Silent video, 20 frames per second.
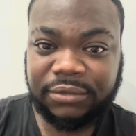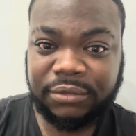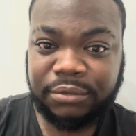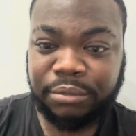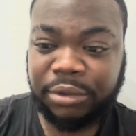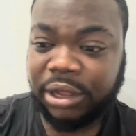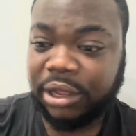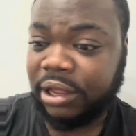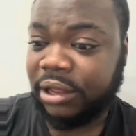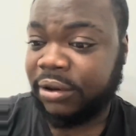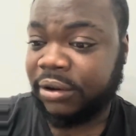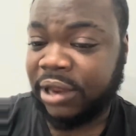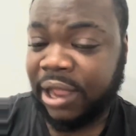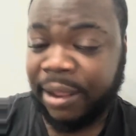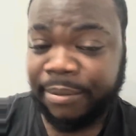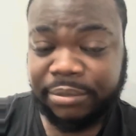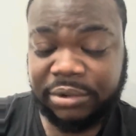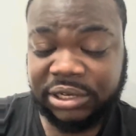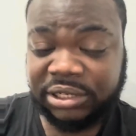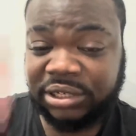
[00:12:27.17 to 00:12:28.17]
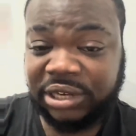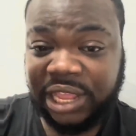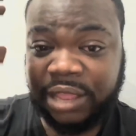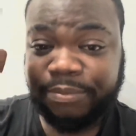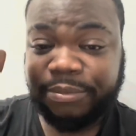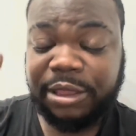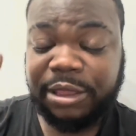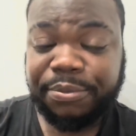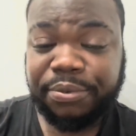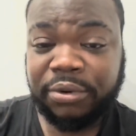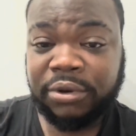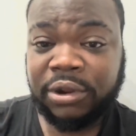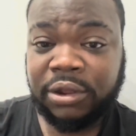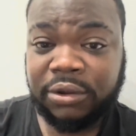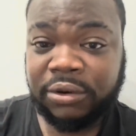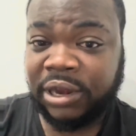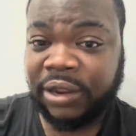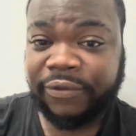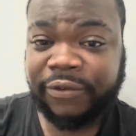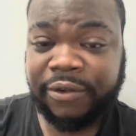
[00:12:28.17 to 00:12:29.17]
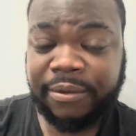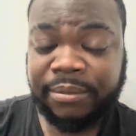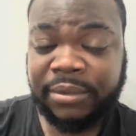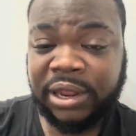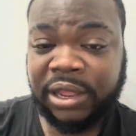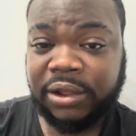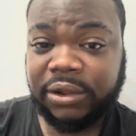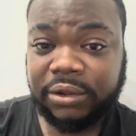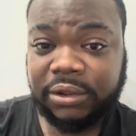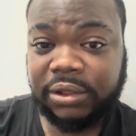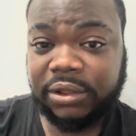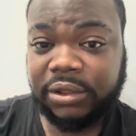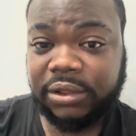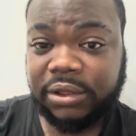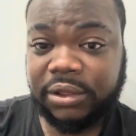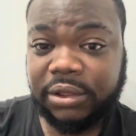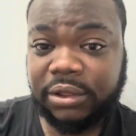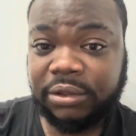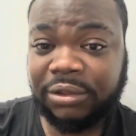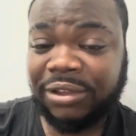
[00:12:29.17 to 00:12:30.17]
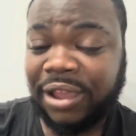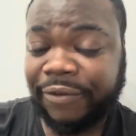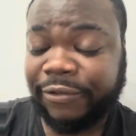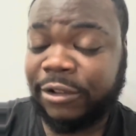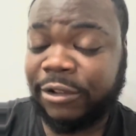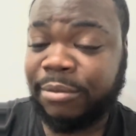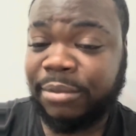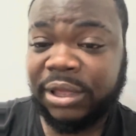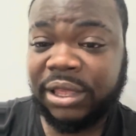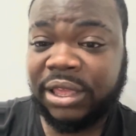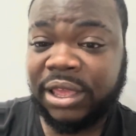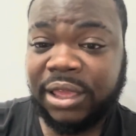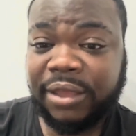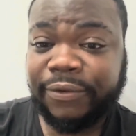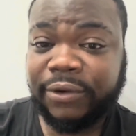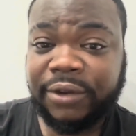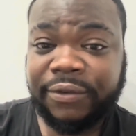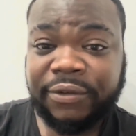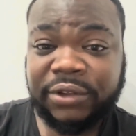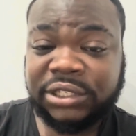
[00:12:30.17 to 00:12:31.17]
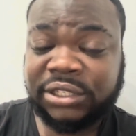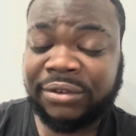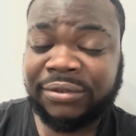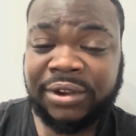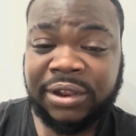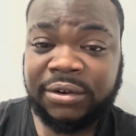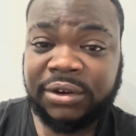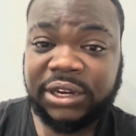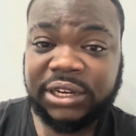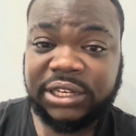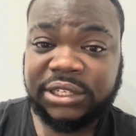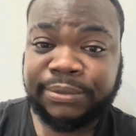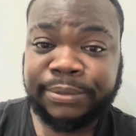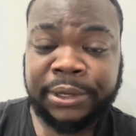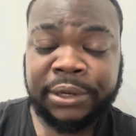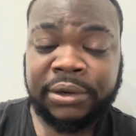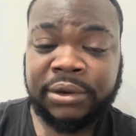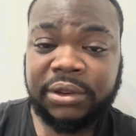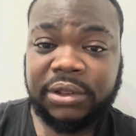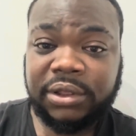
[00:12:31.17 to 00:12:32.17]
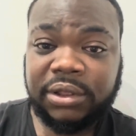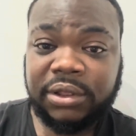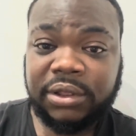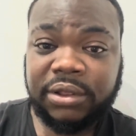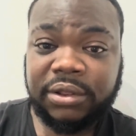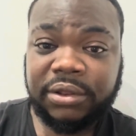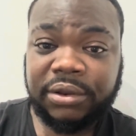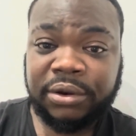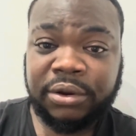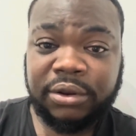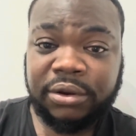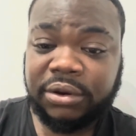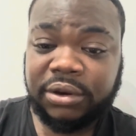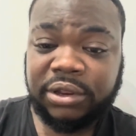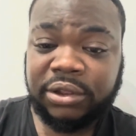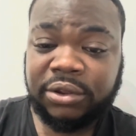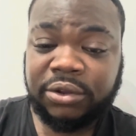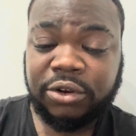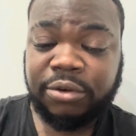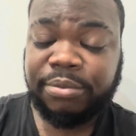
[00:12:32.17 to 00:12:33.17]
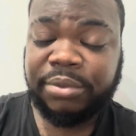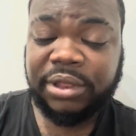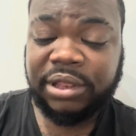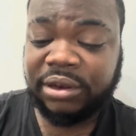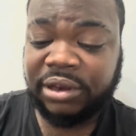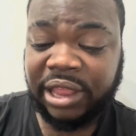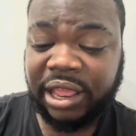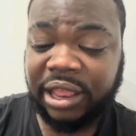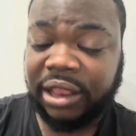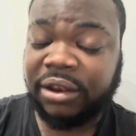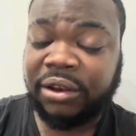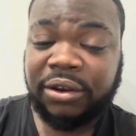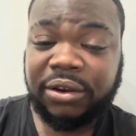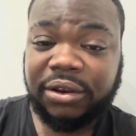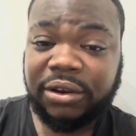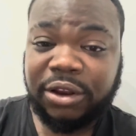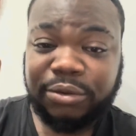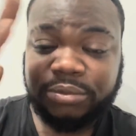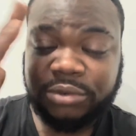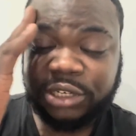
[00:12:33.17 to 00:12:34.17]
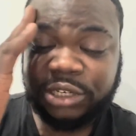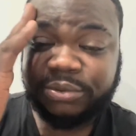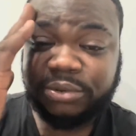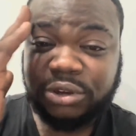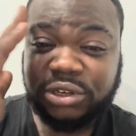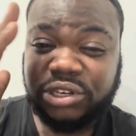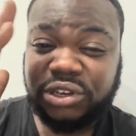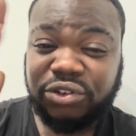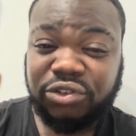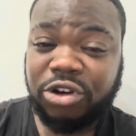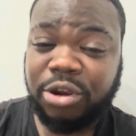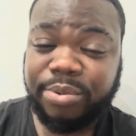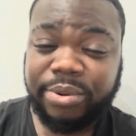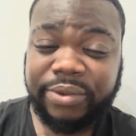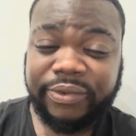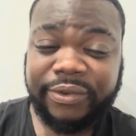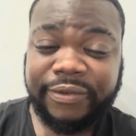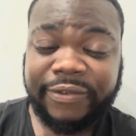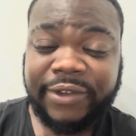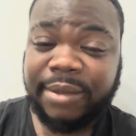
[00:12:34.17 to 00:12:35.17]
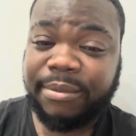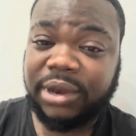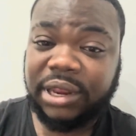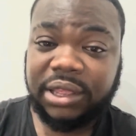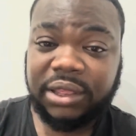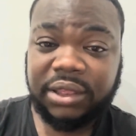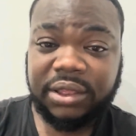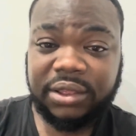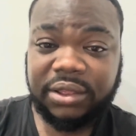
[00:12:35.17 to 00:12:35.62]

But I'm just letting people know that from now, you have to be careful of your surroundings, man. It could be like, that's because you grew up with a family.